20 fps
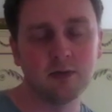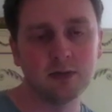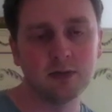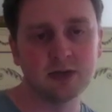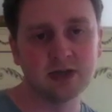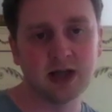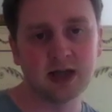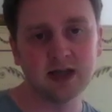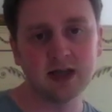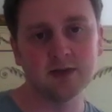
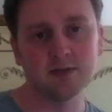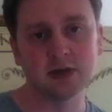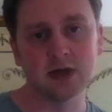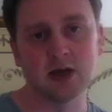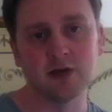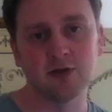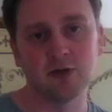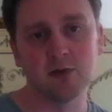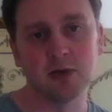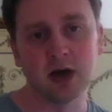steadied
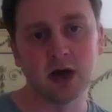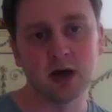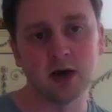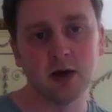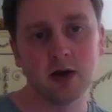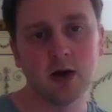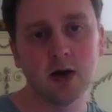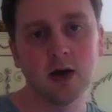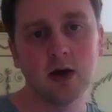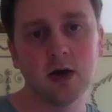himself a
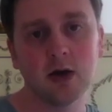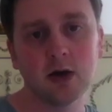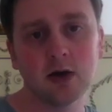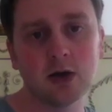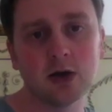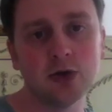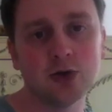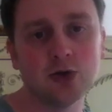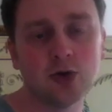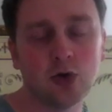bit,
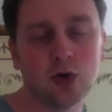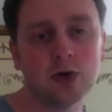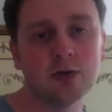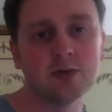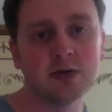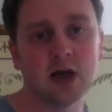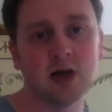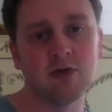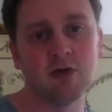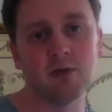controlled
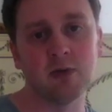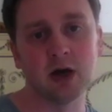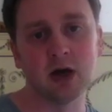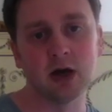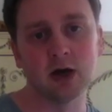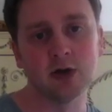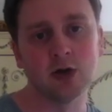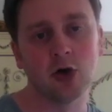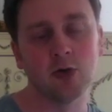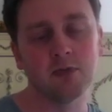himself a
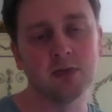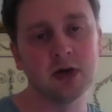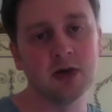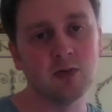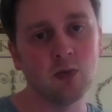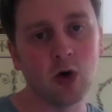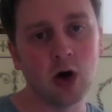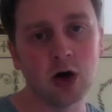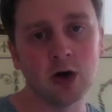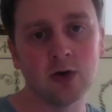bit, and not
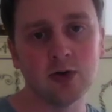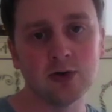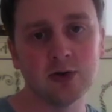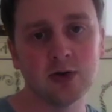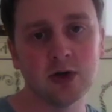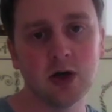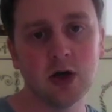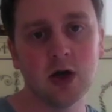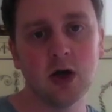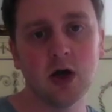being
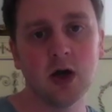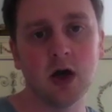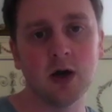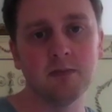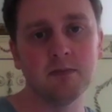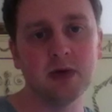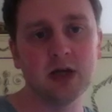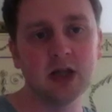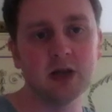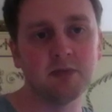wild,
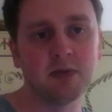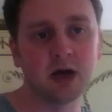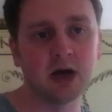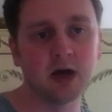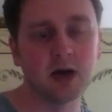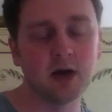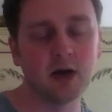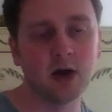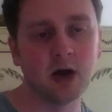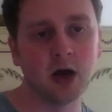and being a
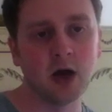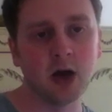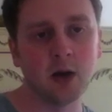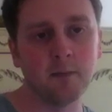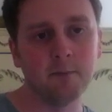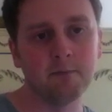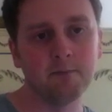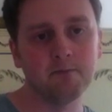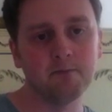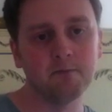bit
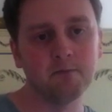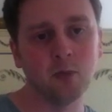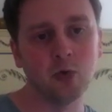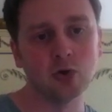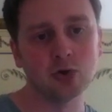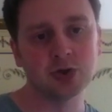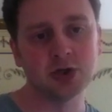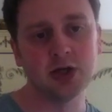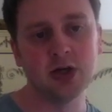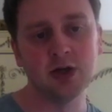
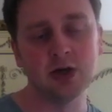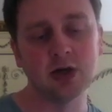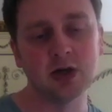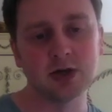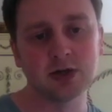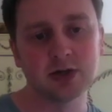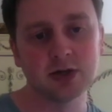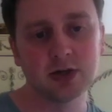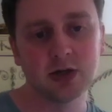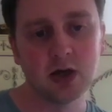more
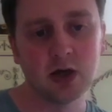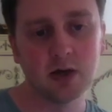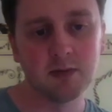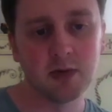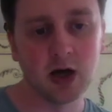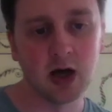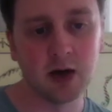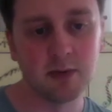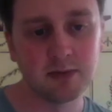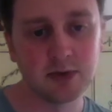serious,
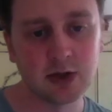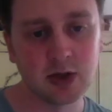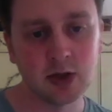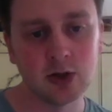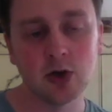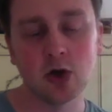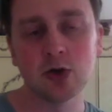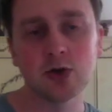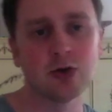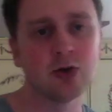perhaps,
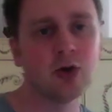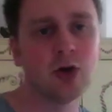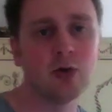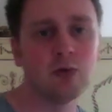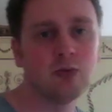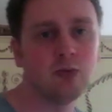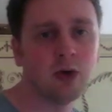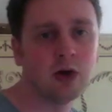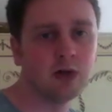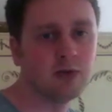and not
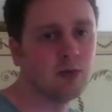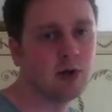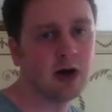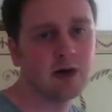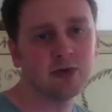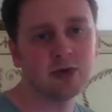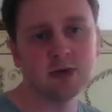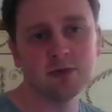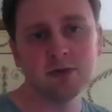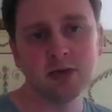
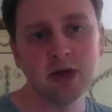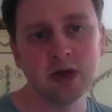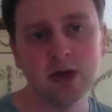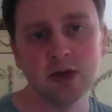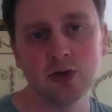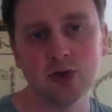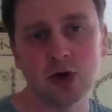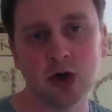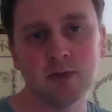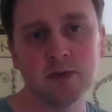rather
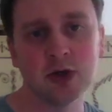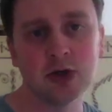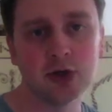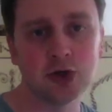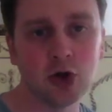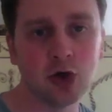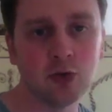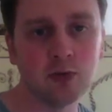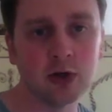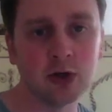than try and be a
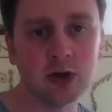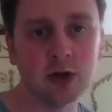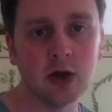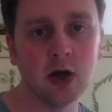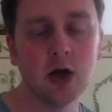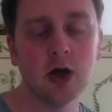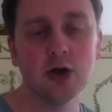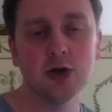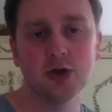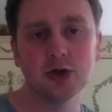showman,
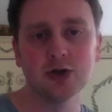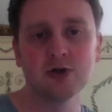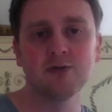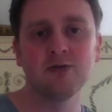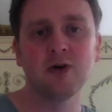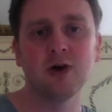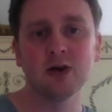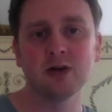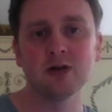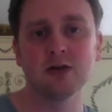just
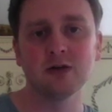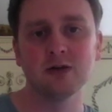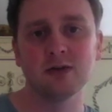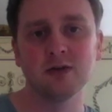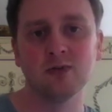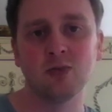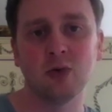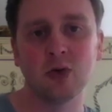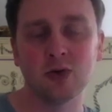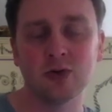fight
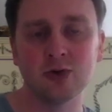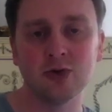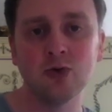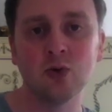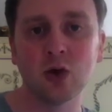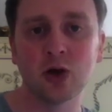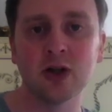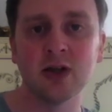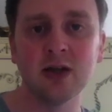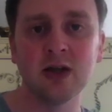what
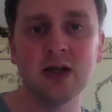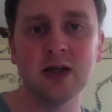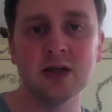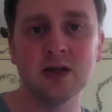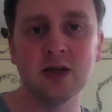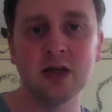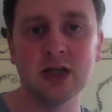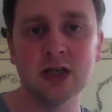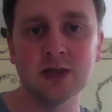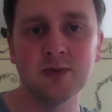it
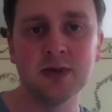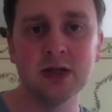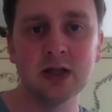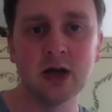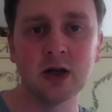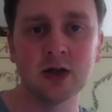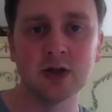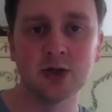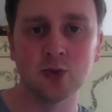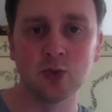needs to be
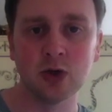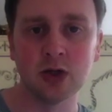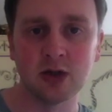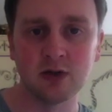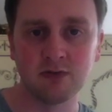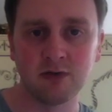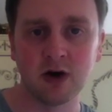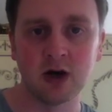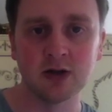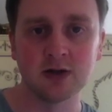done to win
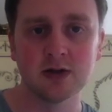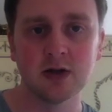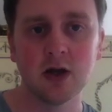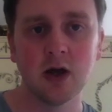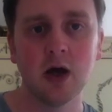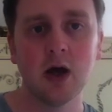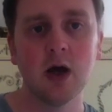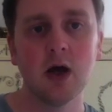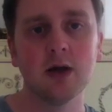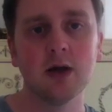the fight.
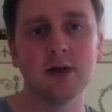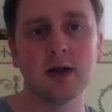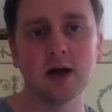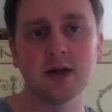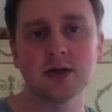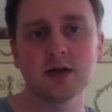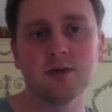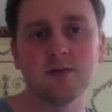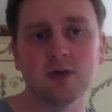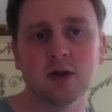
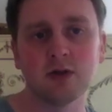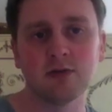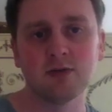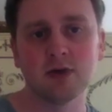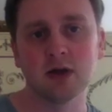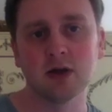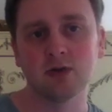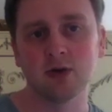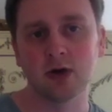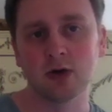That's something I
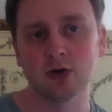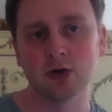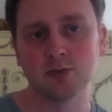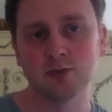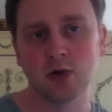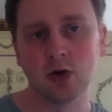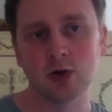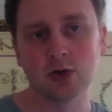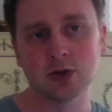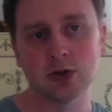think
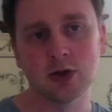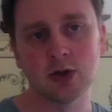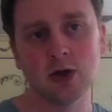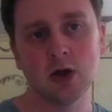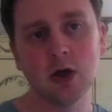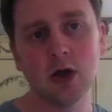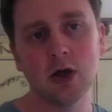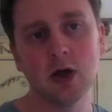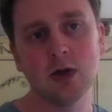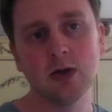Grzegorz Proksa
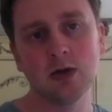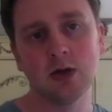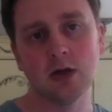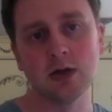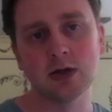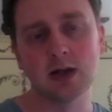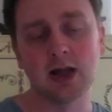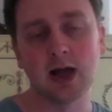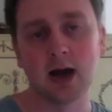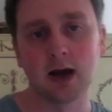
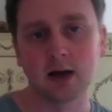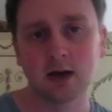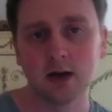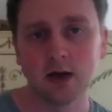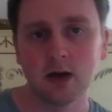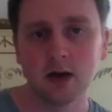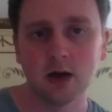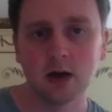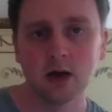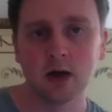does lack,
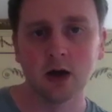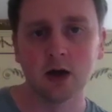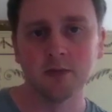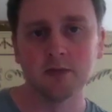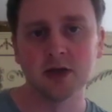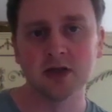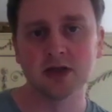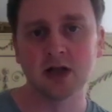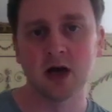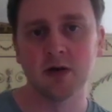
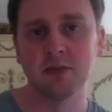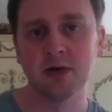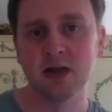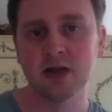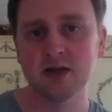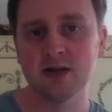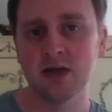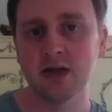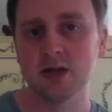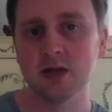is that
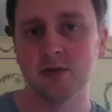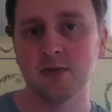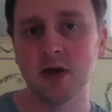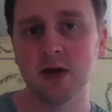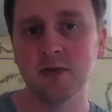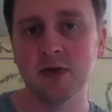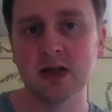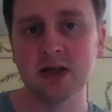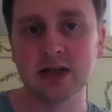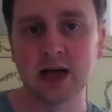ability to
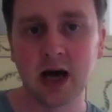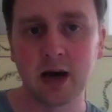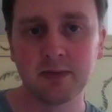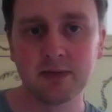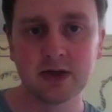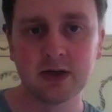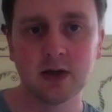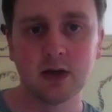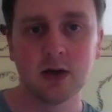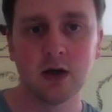maybe
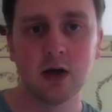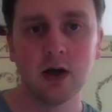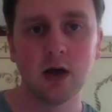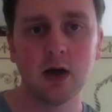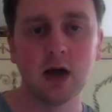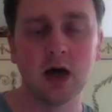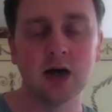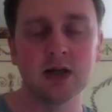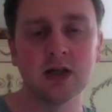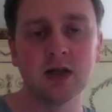adapt,
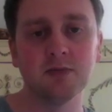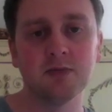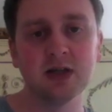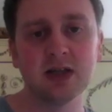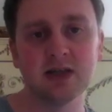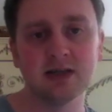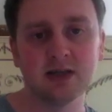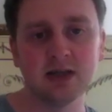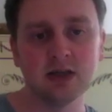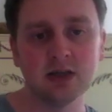and the
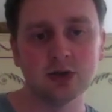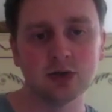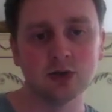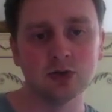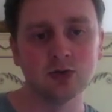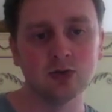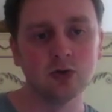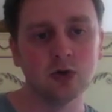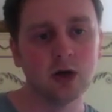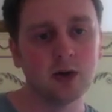ability
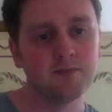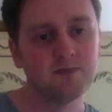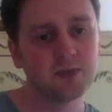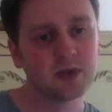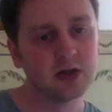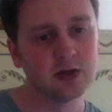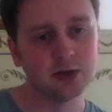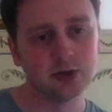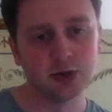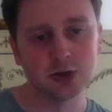to
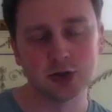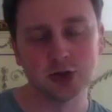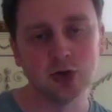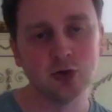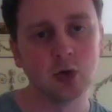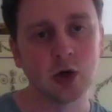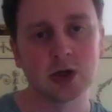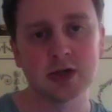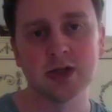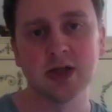just
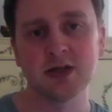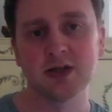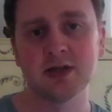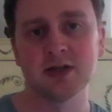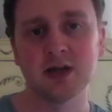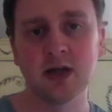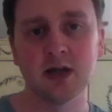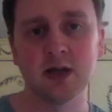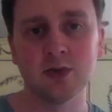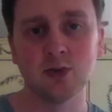do what's
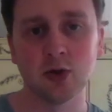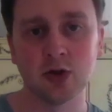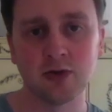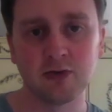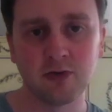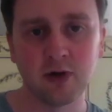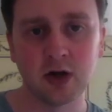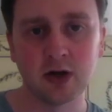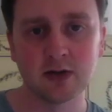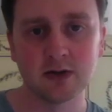necessary to win
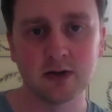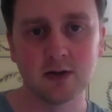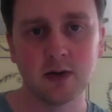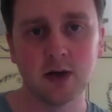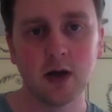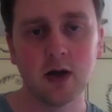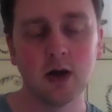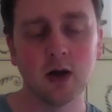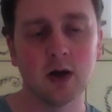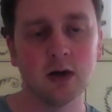a fight.
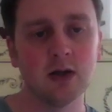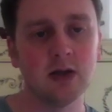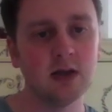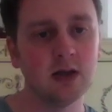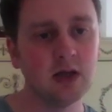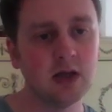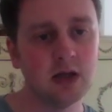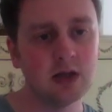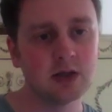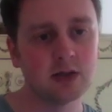And he
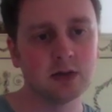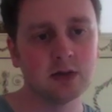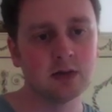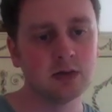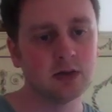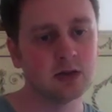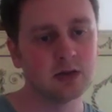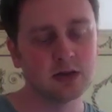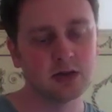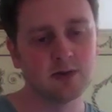needs,
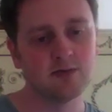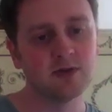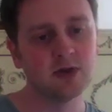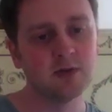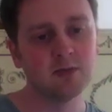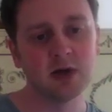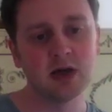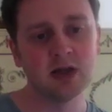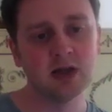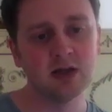there's something
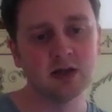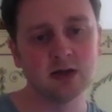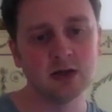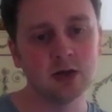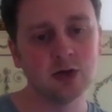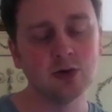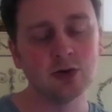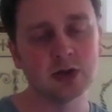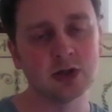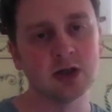he may need to
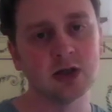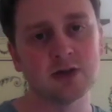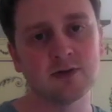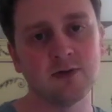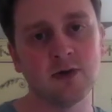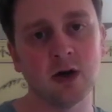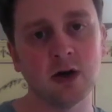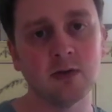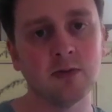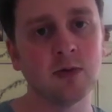use in this
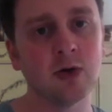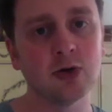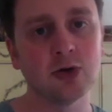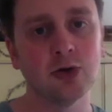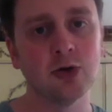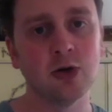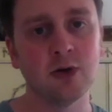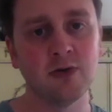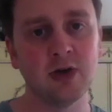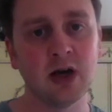fight. I'm not
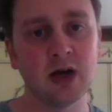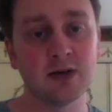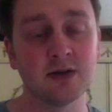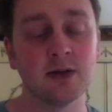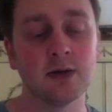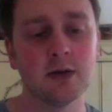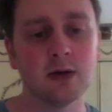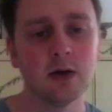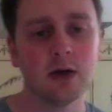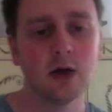sure if he has
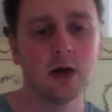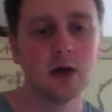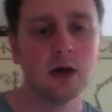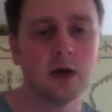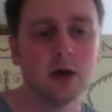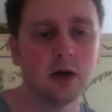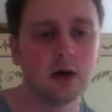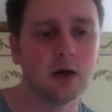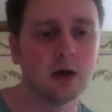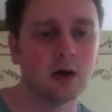
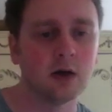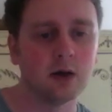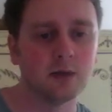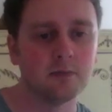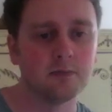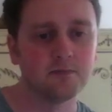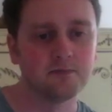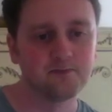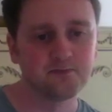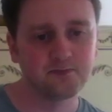
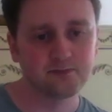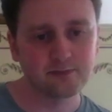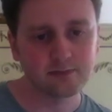it.